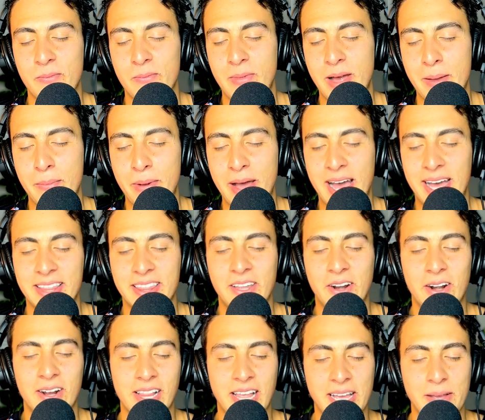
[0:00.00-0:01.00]
my path
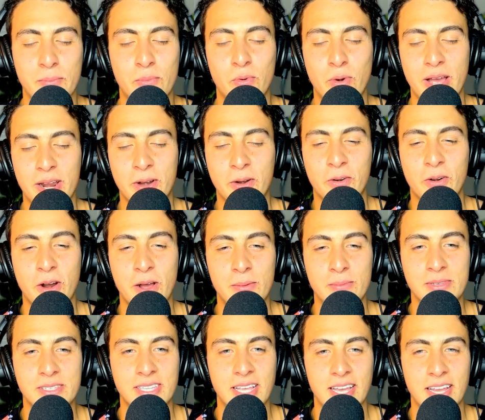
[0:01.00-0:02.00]
that are like
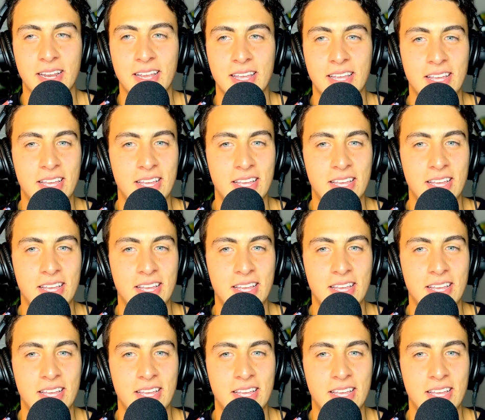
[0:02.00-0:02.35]
breadcrumbs that